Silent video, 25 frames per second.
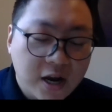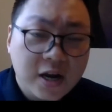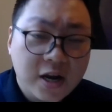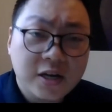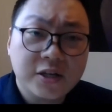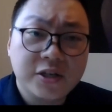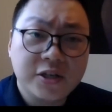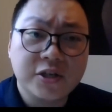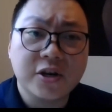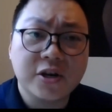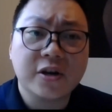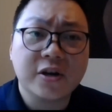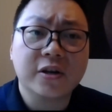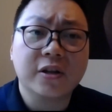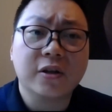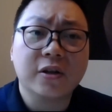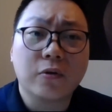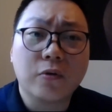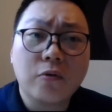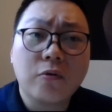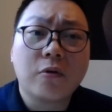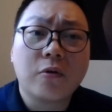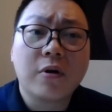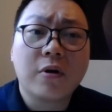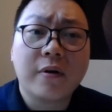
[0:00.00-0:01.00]
share the
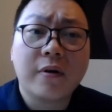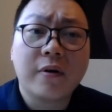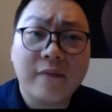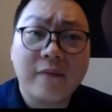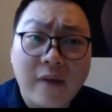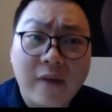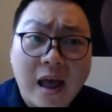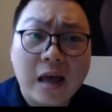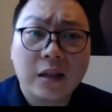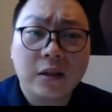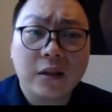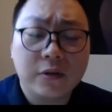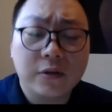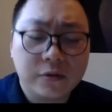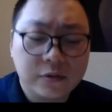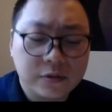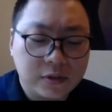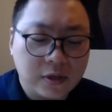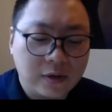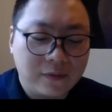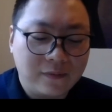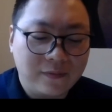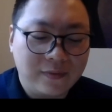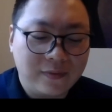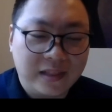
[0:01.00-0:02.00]
core values
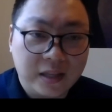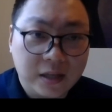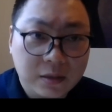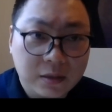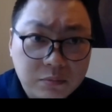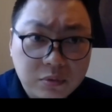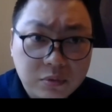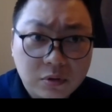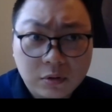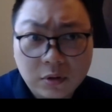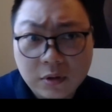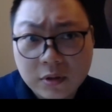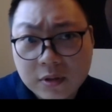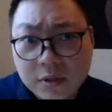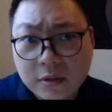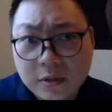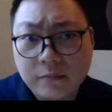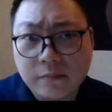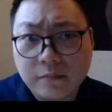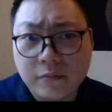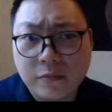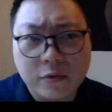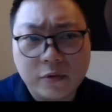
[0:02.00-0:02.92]
of liberalism,